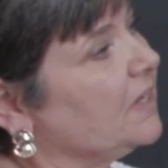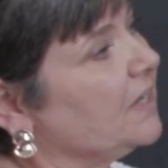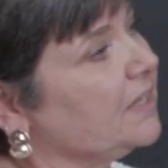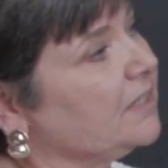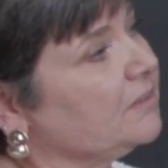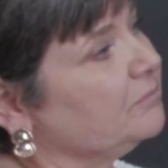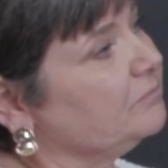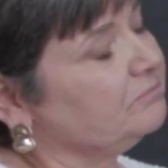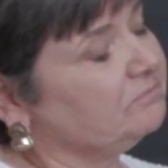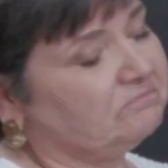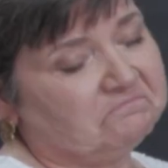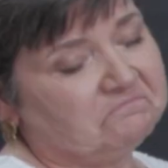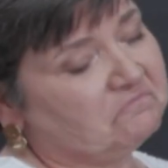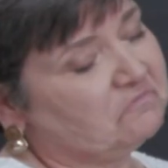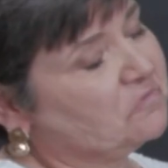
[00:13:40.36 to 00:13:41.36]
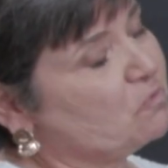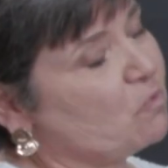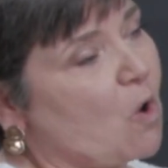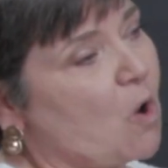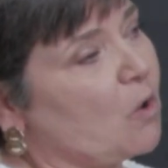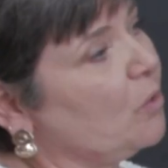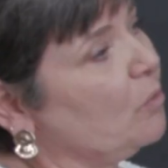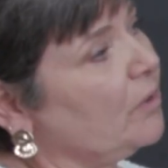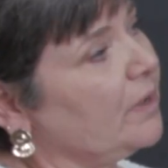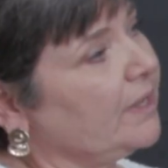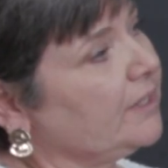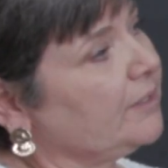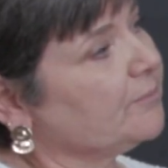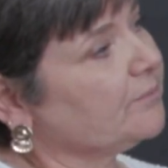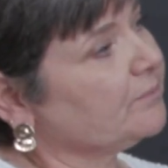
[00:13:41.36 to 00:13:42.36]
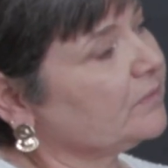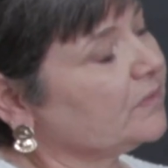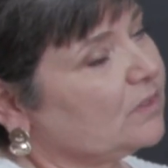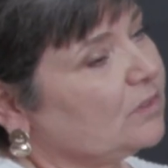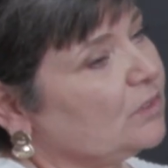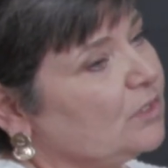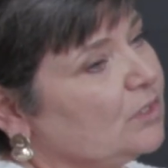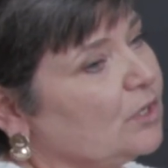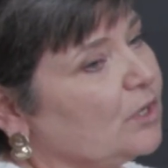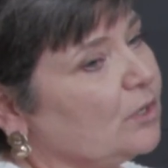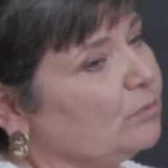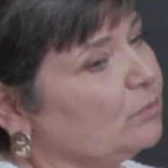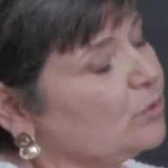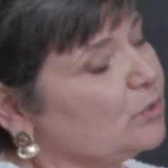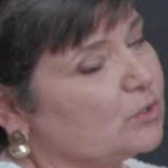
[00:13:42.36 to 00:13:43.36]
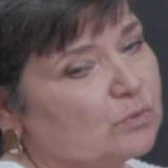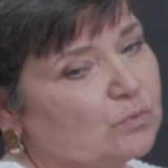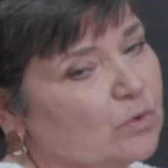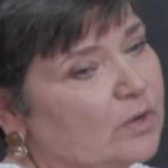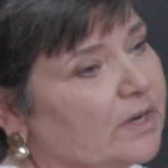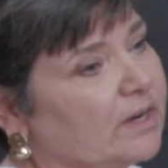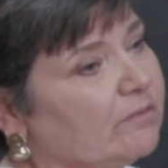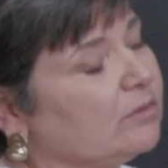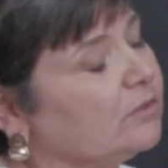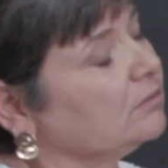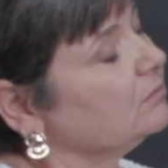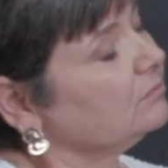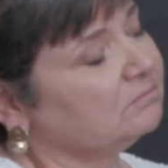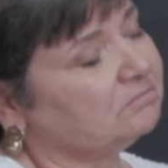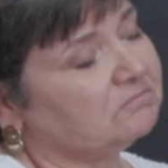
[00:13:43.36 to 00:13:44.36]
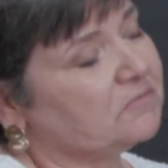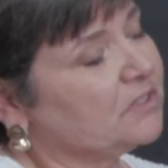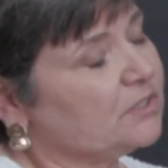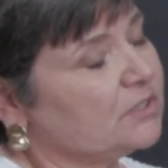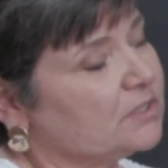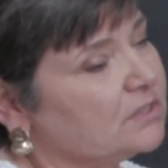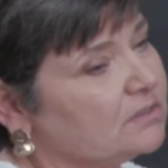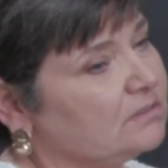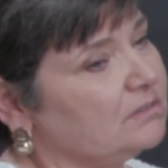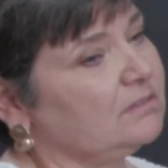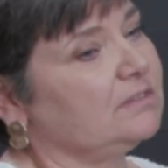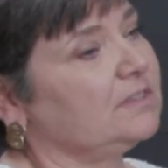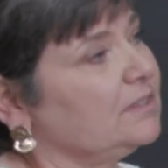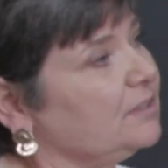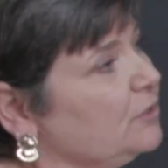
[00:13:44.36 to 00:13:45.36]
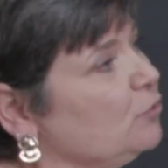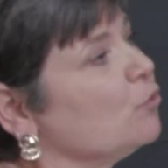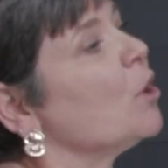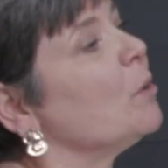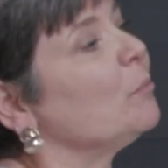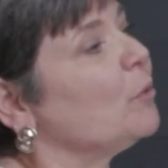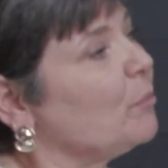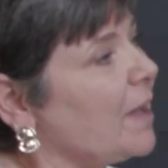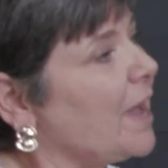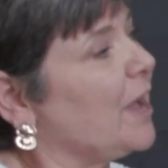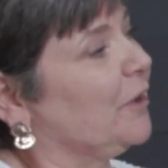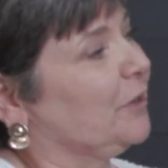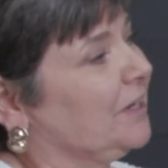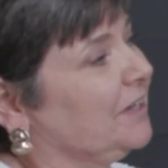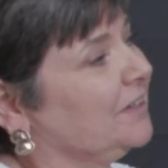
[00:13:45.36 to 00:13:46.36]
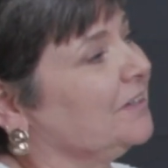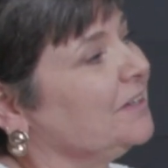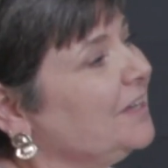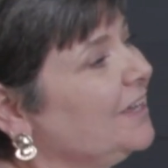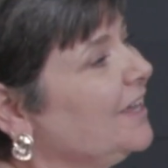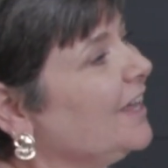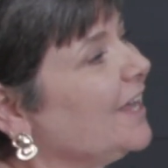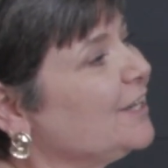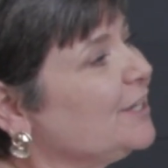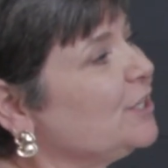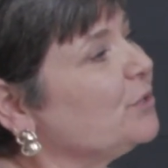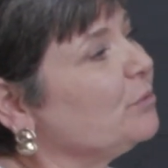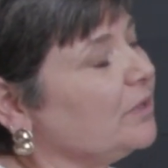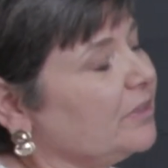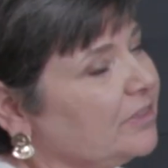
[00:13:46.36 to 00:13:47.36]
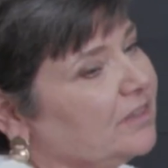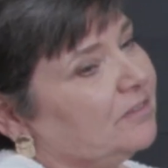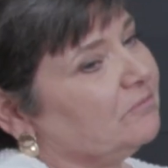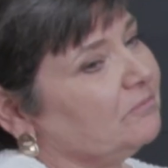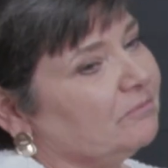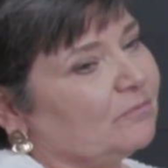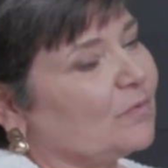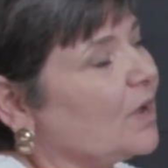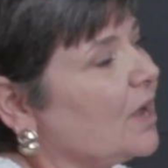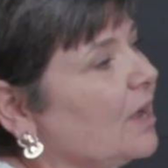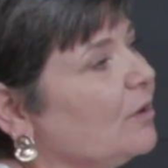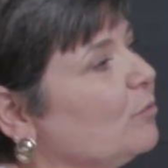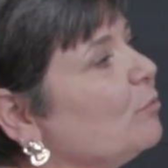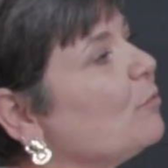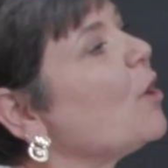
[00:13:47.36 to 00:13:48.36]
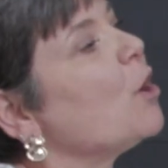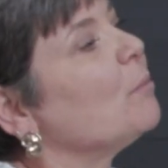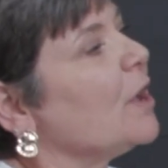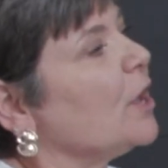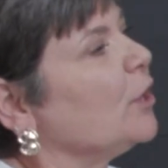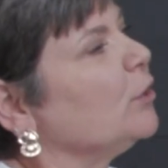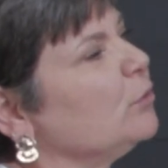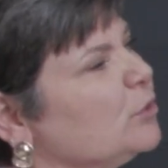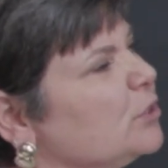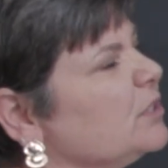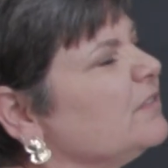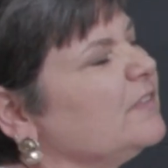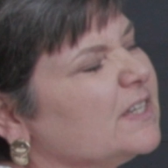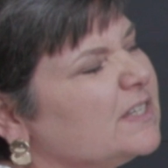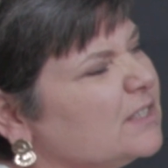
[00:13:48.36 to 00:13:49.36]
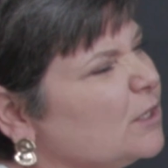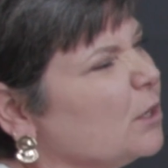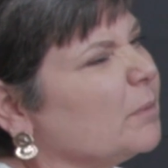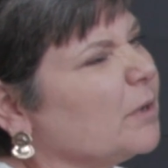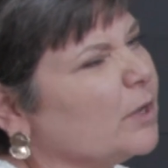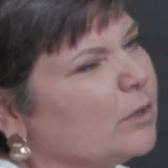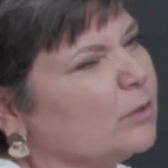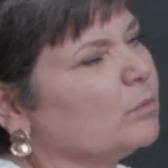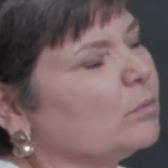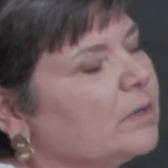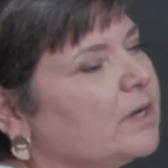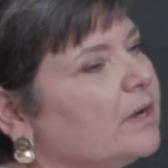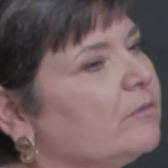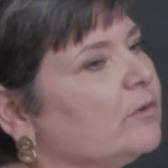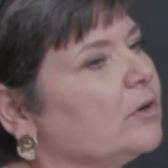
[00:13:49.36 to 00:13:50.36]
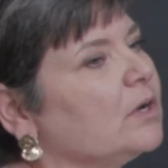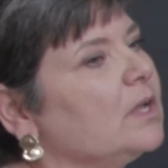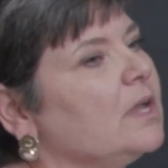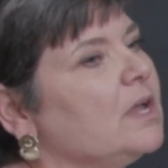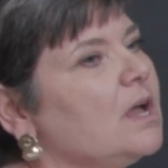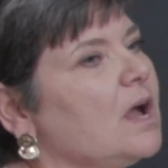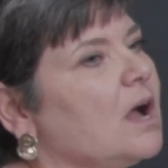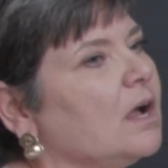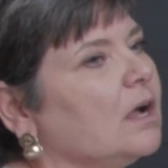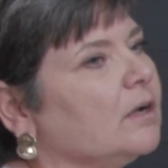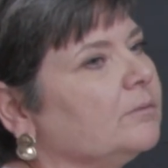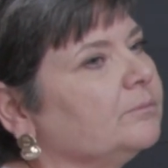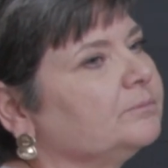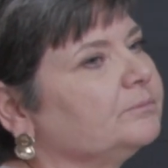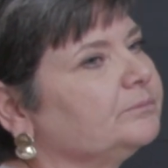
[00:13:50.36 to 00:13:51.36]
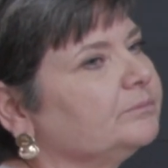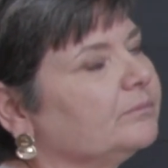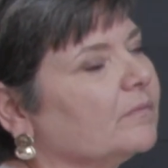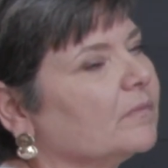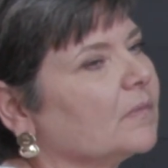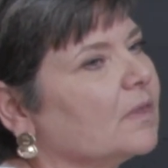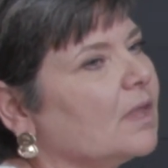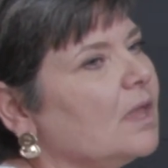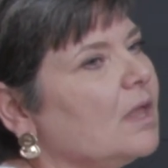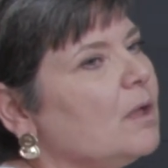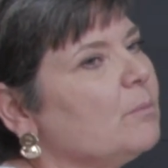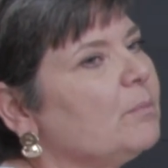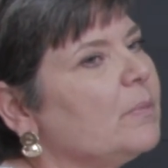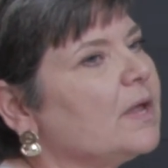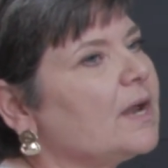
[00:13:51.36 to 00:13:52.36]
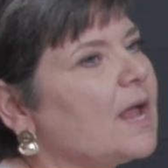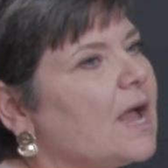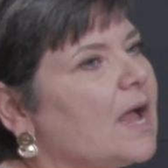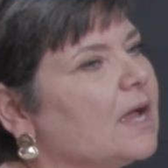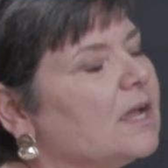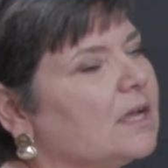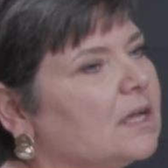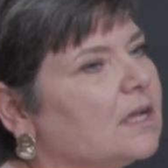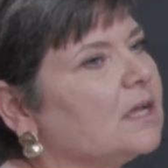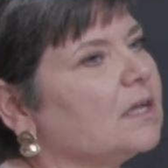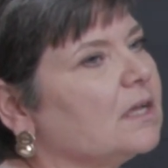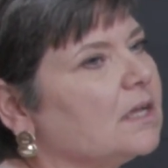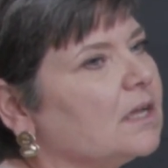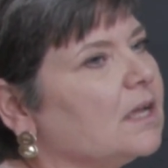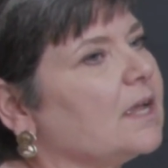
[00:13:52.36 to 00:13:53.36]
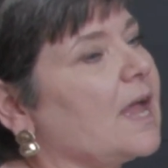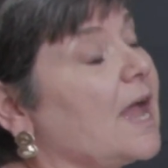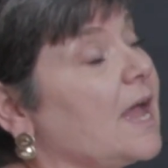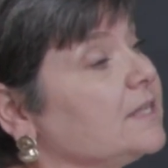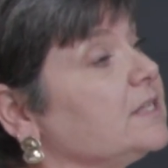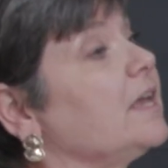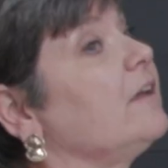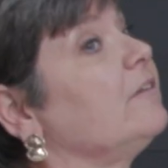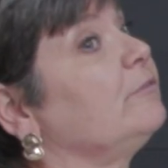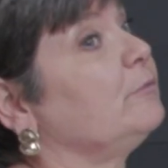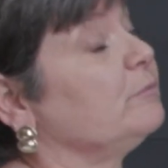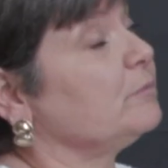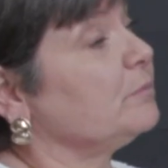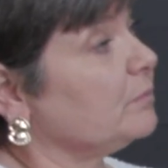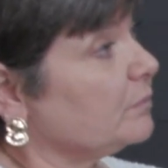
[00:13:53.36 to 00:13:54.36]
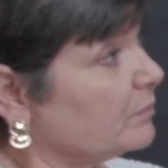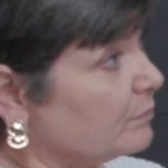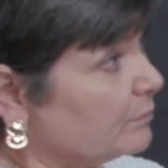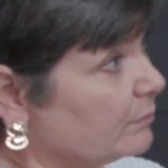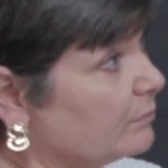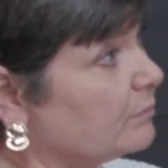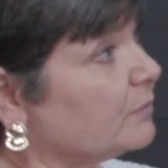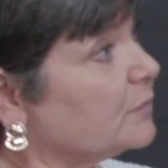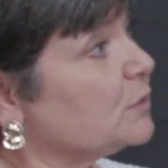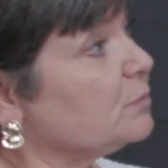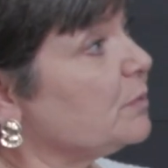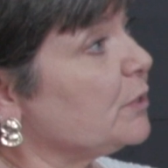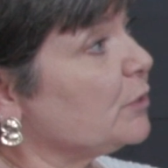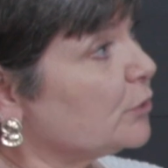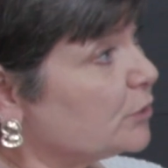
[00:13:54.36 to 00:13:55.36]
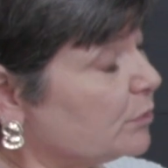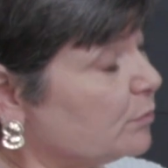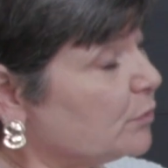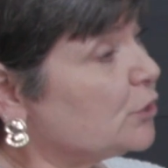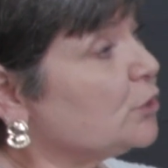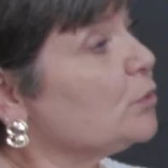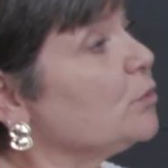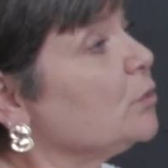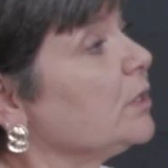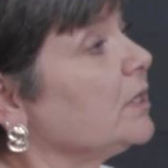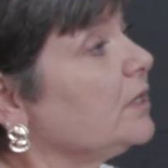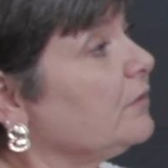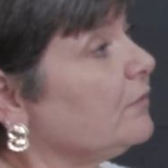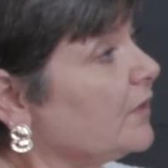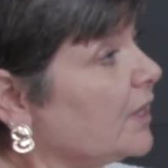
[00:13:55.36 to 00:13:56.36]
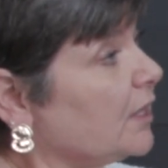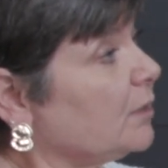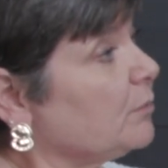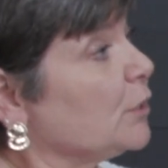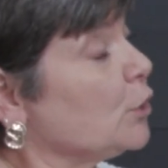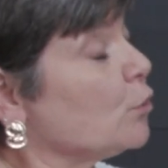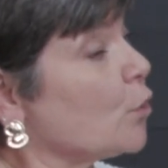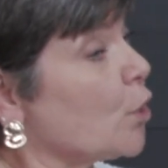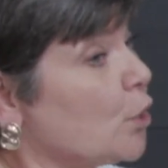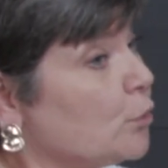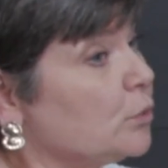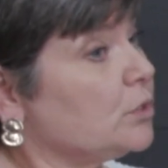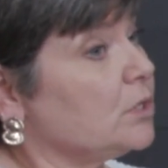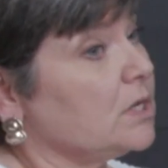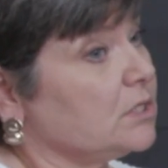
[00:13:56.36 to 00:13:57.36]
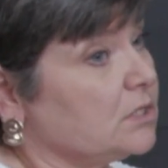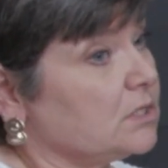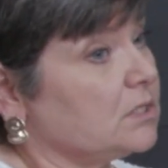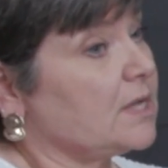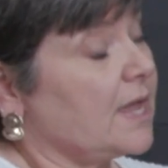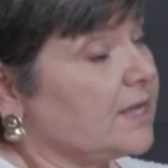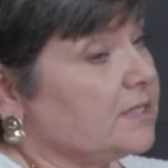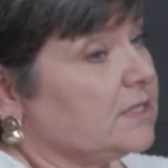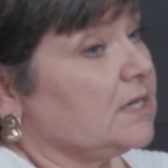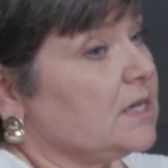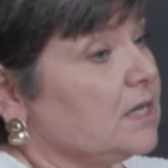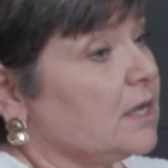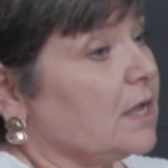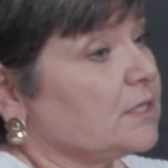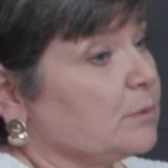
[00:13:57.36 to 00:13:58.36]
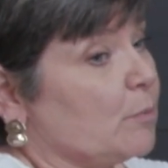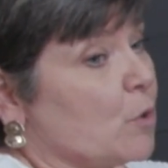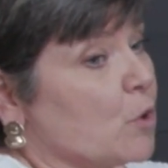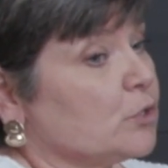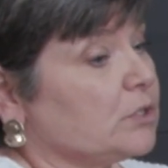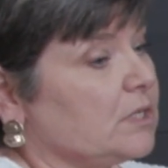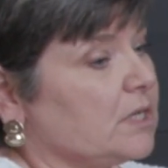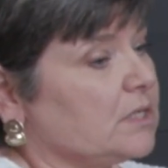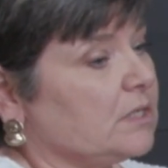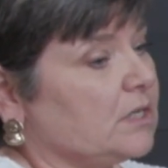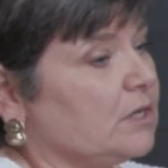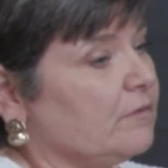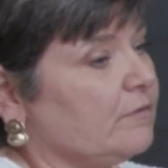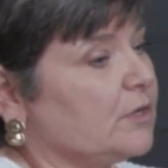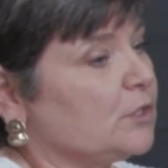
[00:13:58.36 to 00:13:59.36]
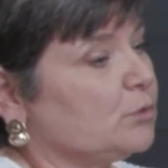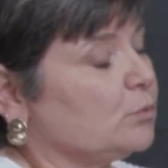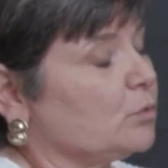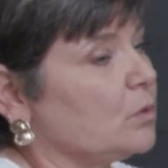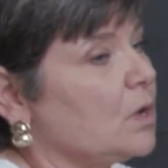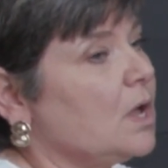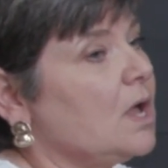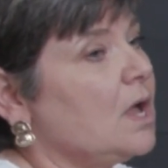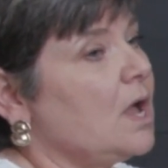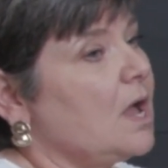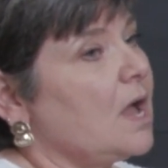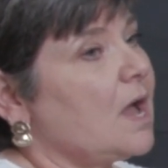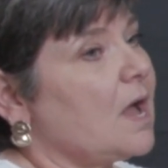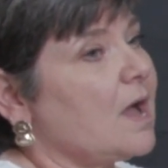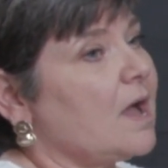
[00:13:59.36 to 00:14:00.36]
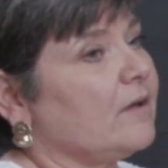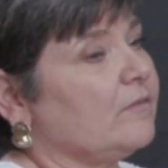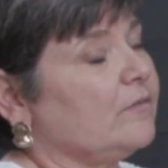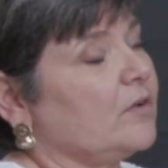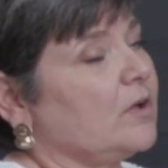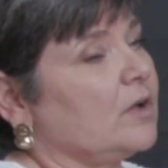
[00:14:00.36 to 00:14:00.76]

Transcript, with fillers: and walk away, you know, just whatever, and just grumble about it and deal with it uh, on my own, just fix it on my own or whatever. Um, but as I've spiritually matured and developed and grown, just as an as a person, as an individual, I've